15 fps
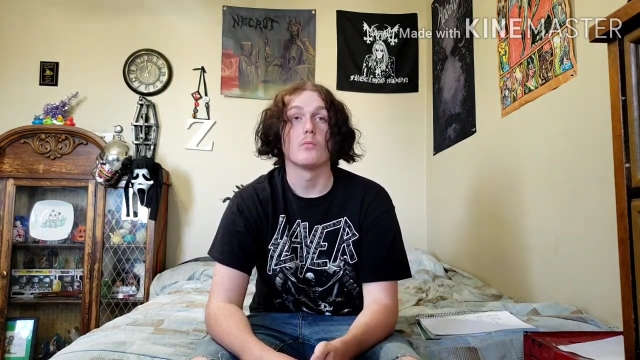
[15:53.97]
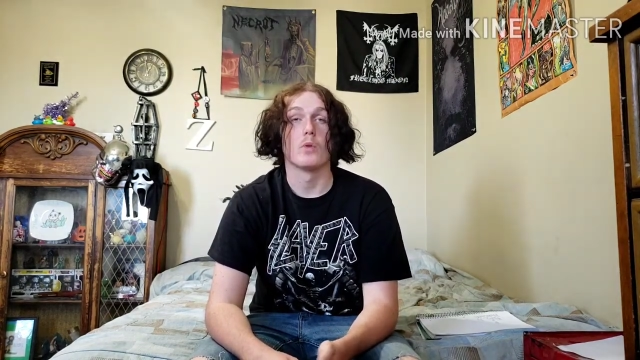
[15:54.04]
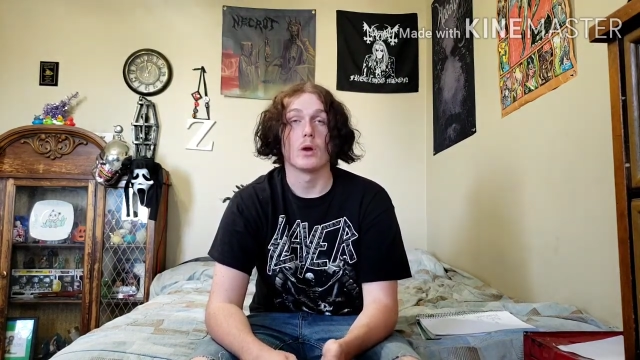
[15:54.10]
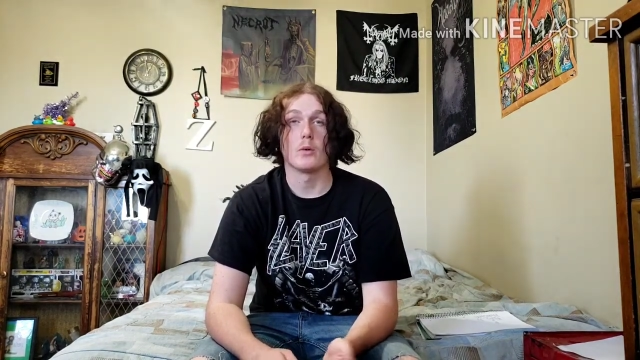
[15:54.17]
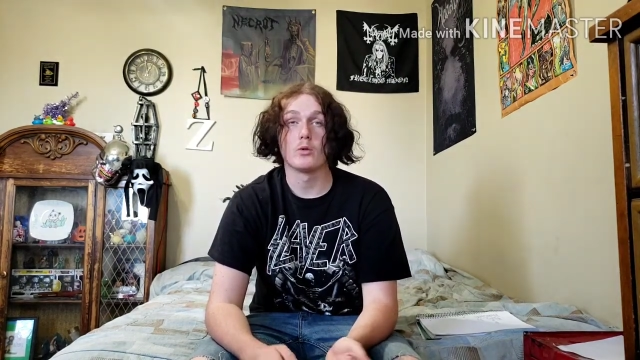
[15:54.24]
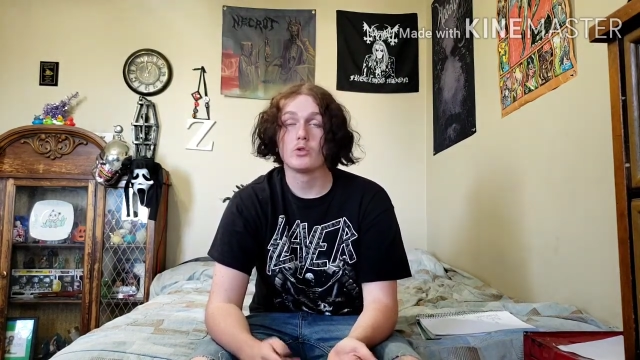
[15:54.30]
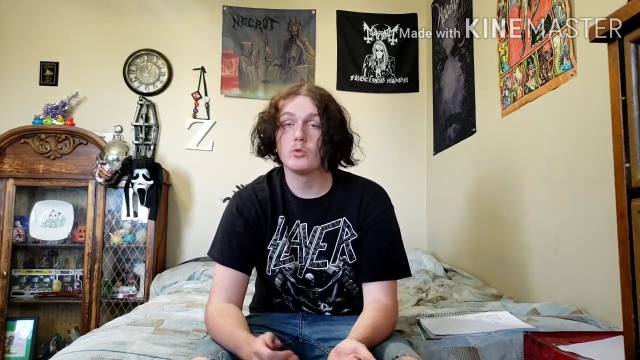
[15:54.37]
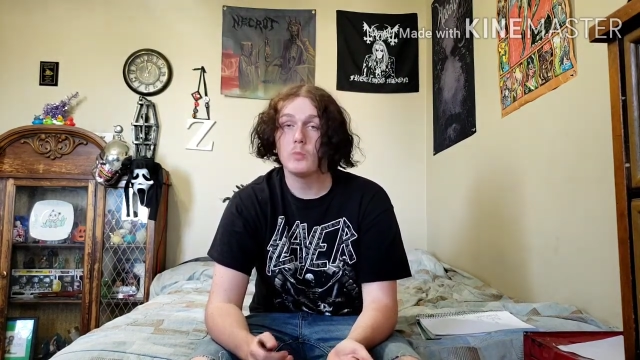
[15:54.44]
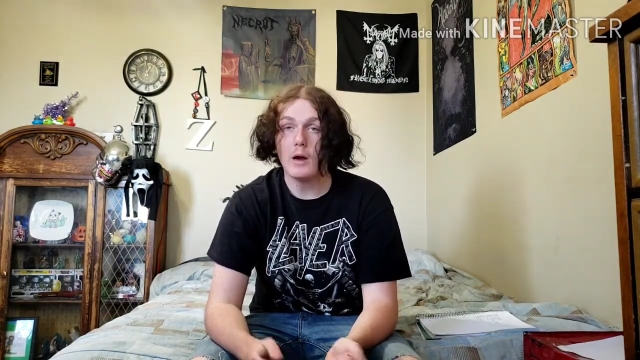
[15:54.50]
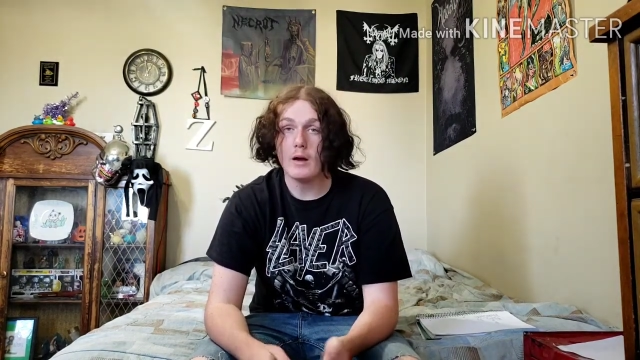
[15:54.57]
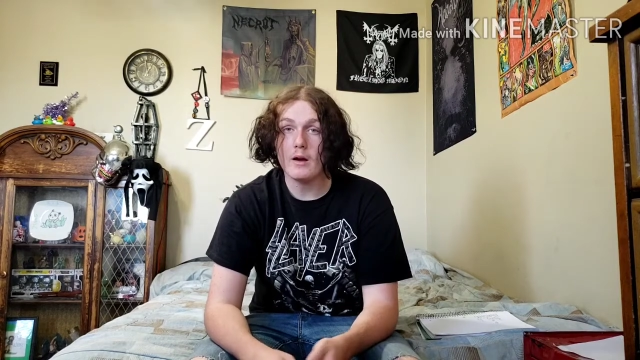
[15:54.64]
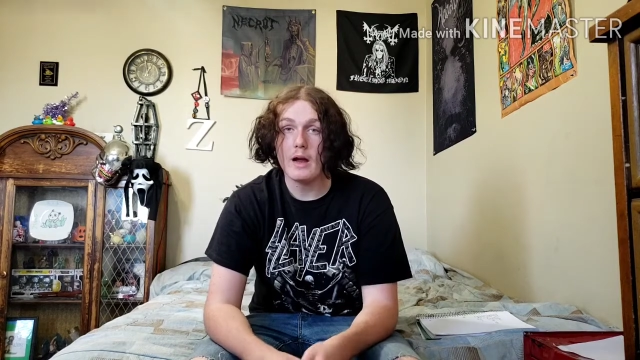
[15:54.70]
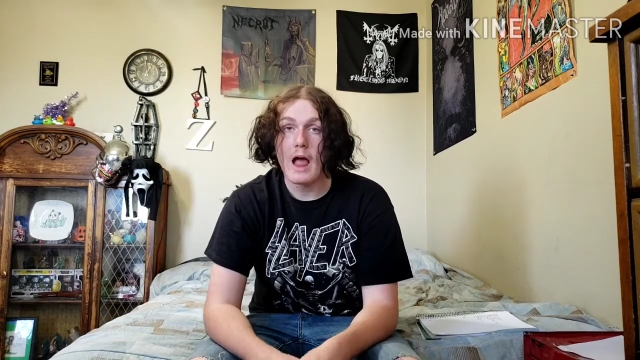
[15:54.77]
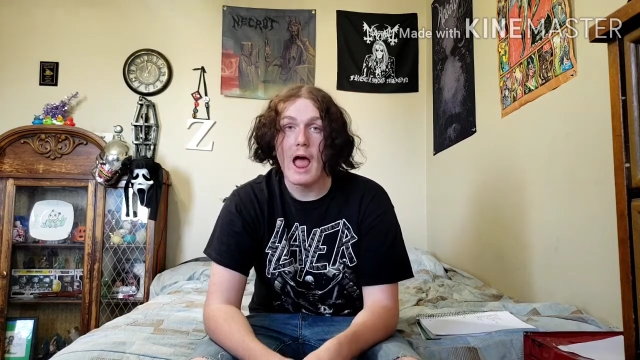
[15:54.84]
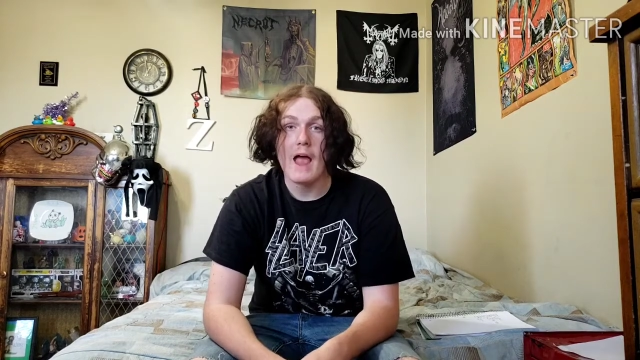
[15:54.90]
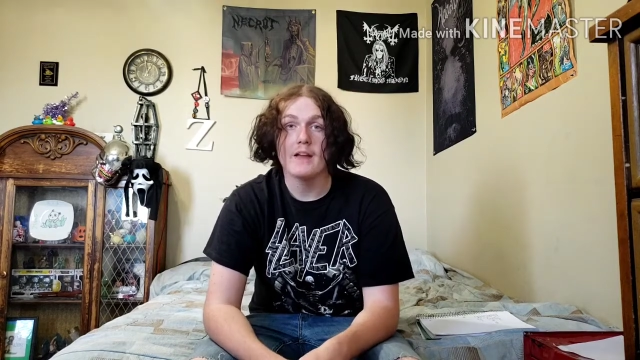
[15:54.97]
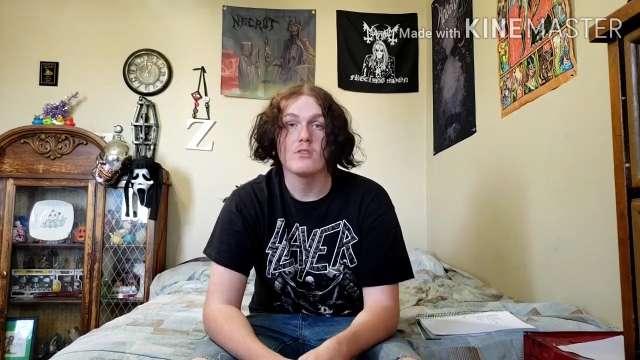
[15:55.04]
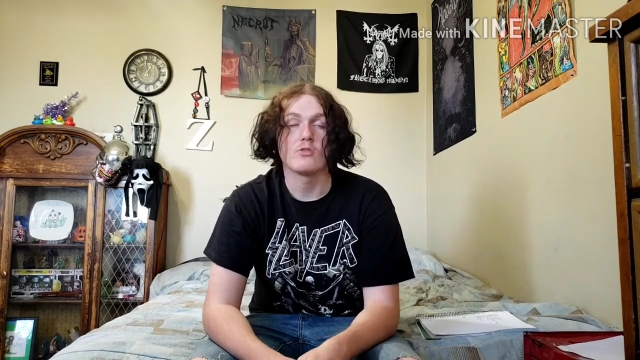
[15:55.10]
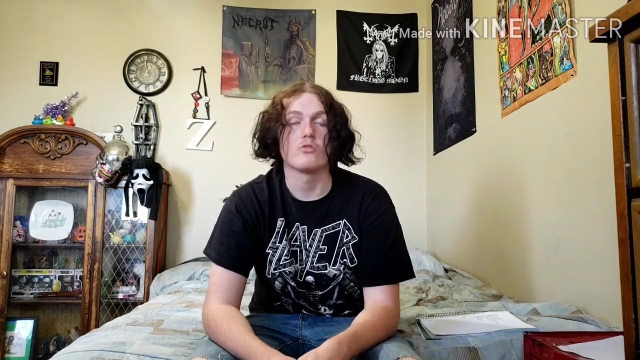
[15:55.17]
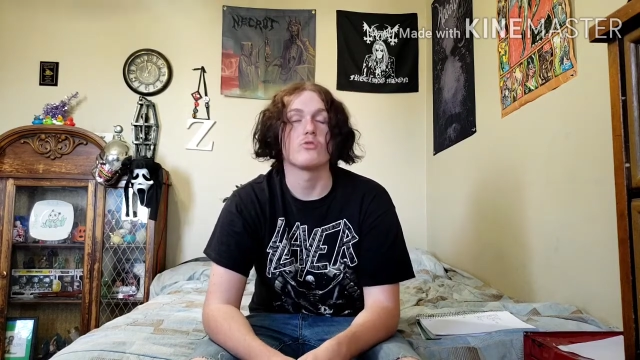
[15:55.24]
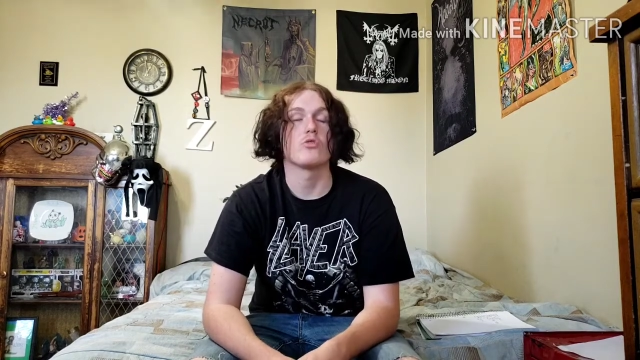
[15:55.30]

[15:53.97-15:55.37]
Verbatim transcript: Where would you wear it? I